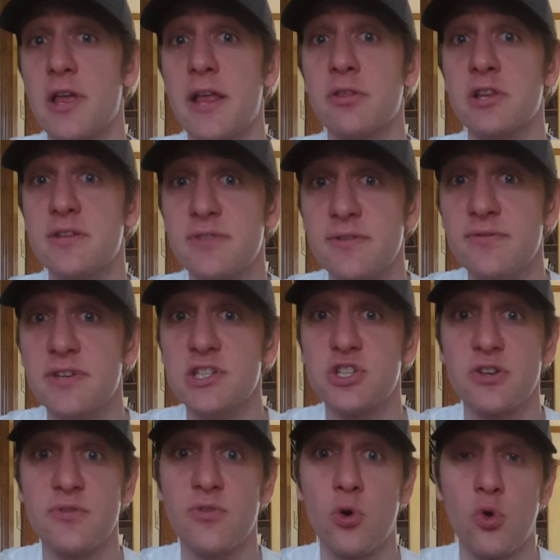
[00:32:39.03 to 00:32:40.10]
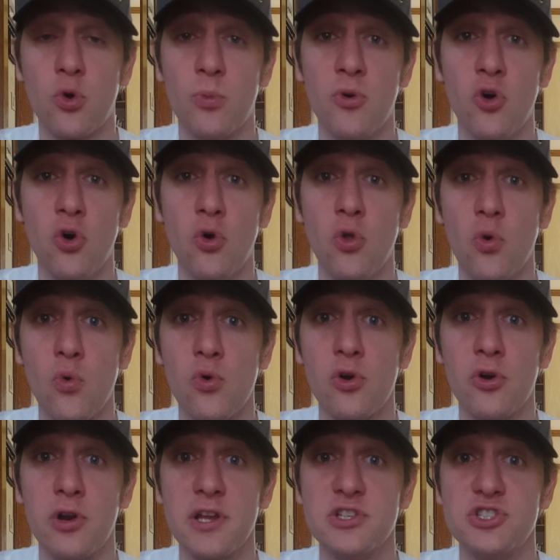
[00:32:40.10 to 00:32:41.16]
and leaving Vision vulnerable,
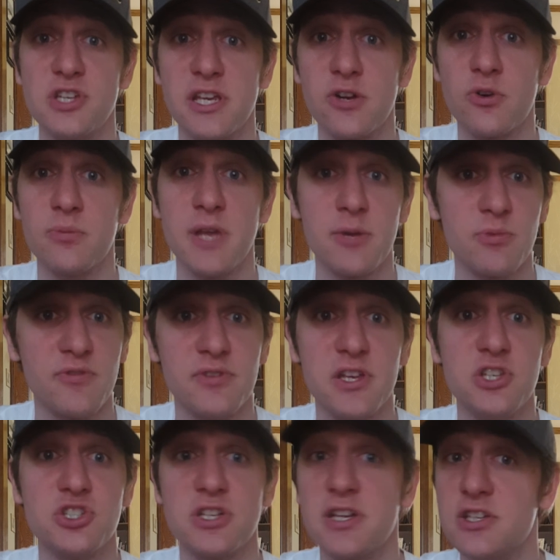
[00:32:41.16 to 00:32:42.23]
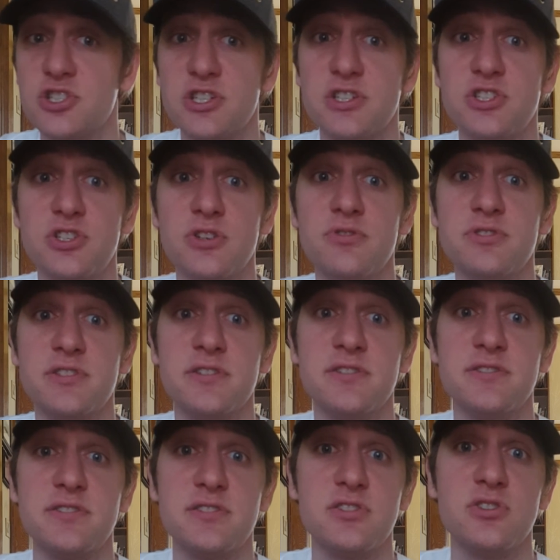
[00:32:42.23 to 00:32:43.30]
or is she going to remain with Vision and she
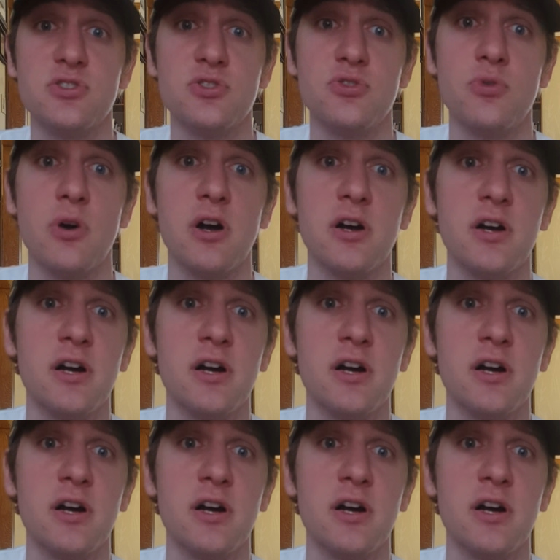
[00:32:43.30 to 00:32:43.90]
chooses to